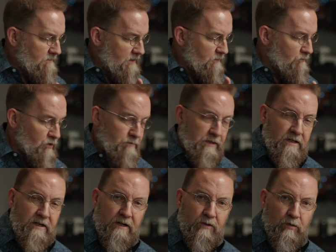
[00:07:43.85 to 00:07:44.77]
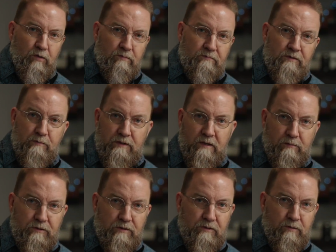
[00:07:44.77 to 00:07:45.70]
it would be kind of cool to be
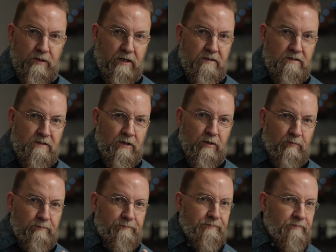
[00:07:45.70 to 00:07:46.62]
able to do that, so